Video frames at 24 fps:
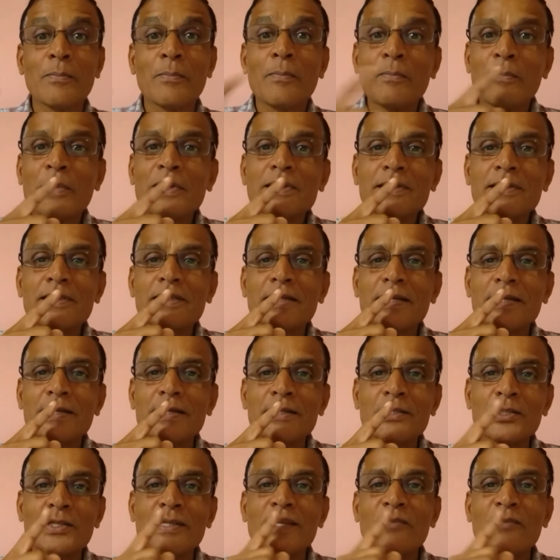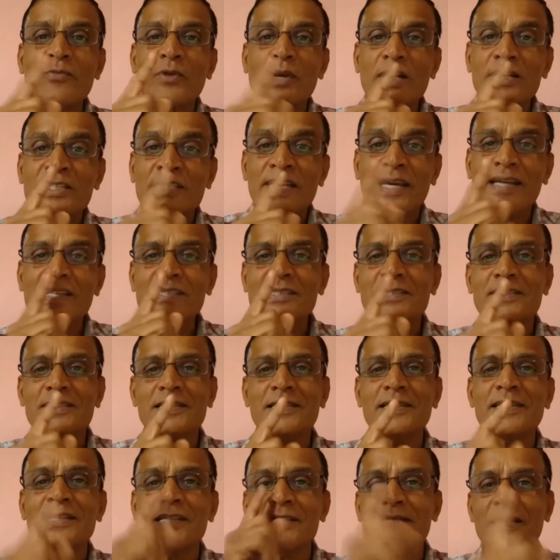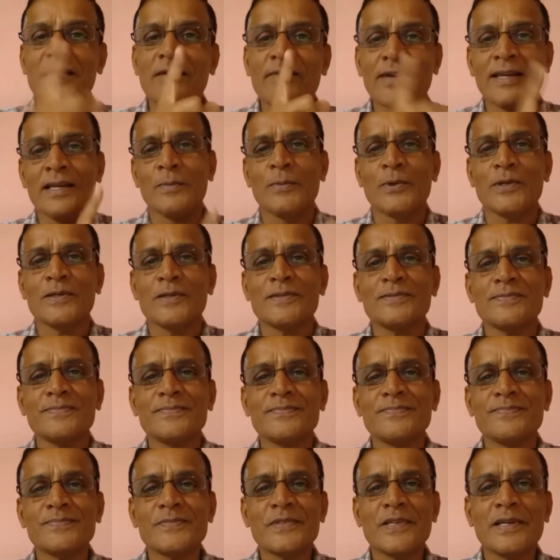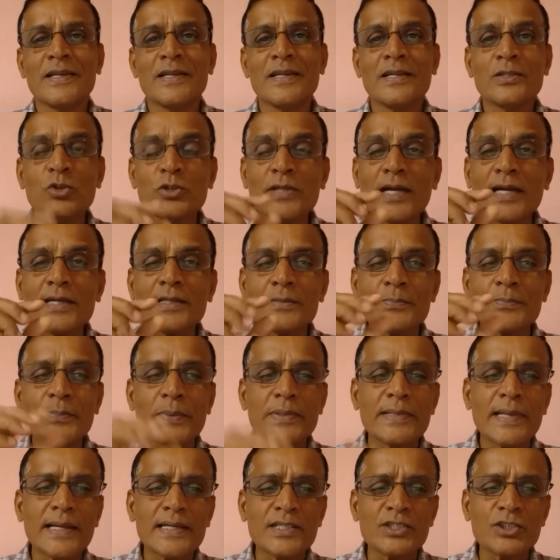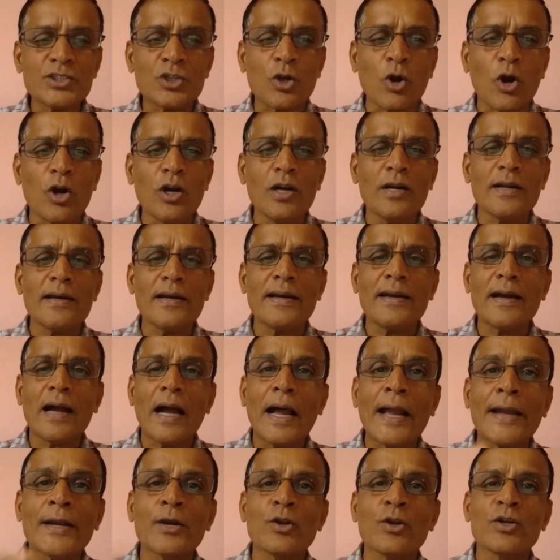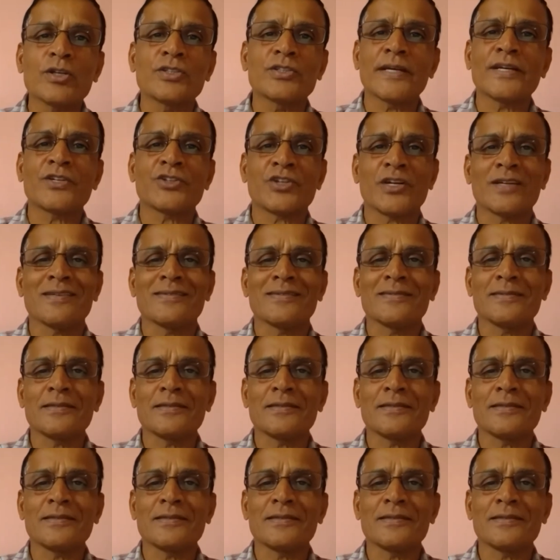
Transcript: But you know, for a taste, it is available. So that that is called ionization,